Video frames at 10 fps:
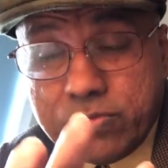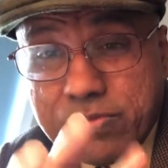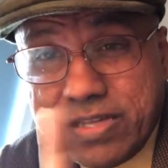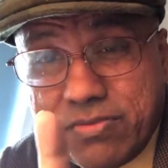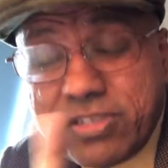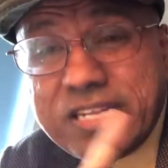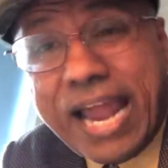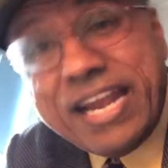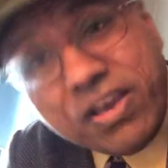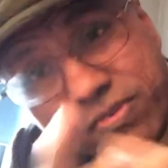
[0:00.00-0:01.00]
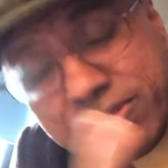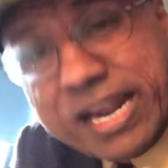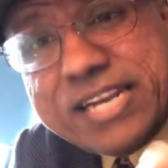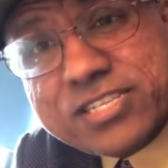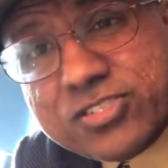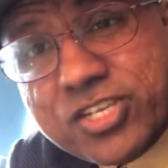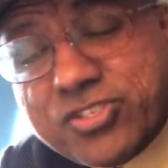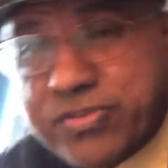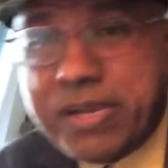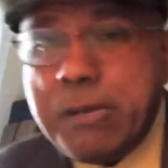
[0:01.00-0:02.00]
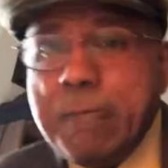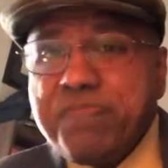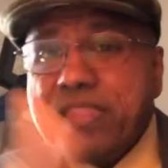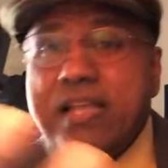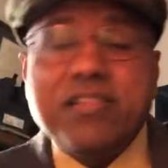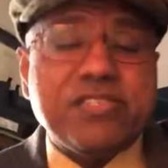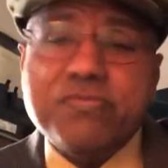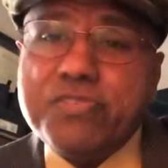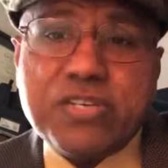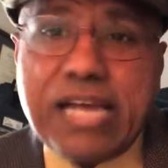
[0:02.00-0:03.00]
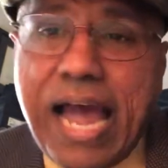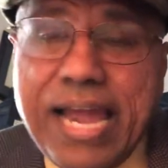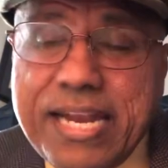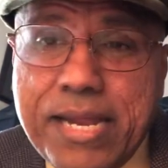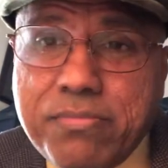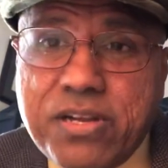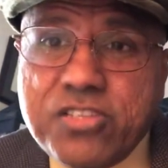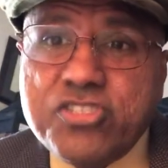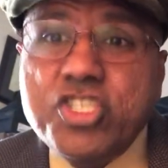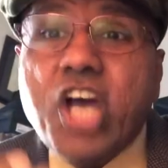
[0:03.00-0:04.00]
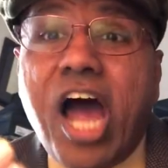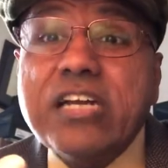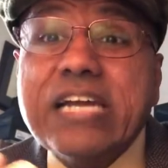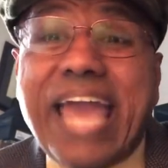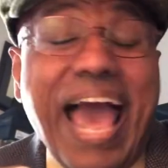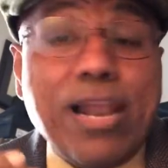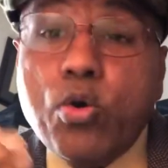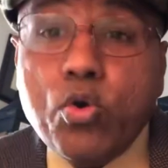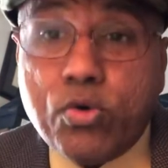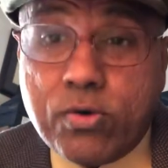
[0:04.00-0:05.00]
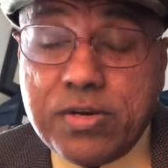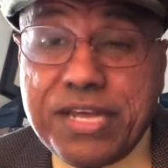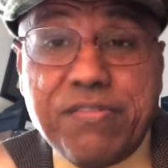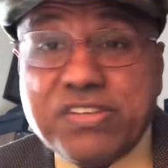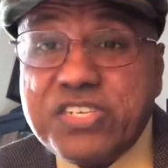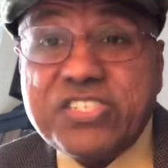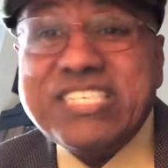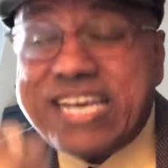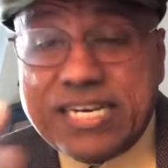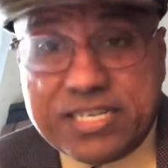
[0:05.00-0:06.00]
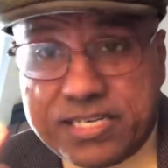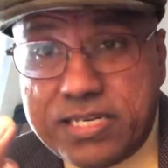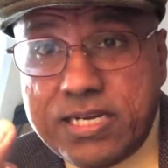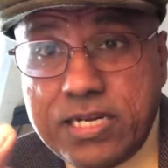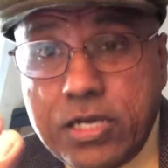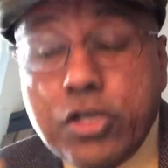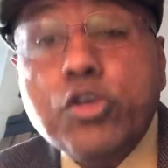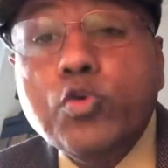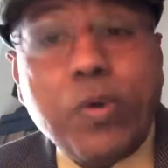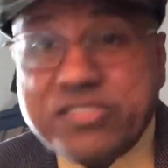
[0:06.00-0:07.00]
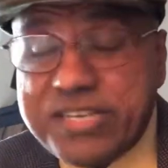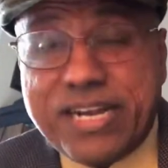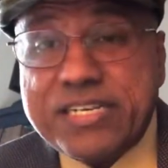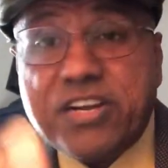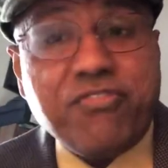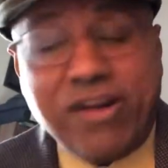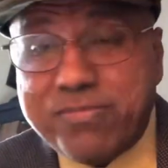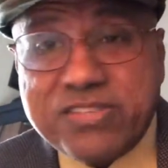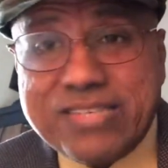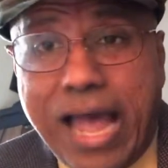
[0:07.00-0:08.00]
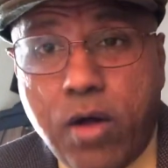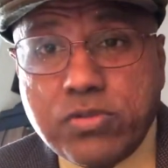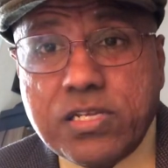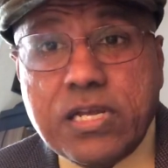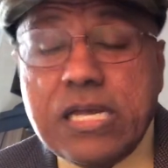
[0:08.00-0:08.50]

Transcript: There was an idea from the 19th century. This was a guy named John Calhoun. He was a senator, U.S. senator from the South.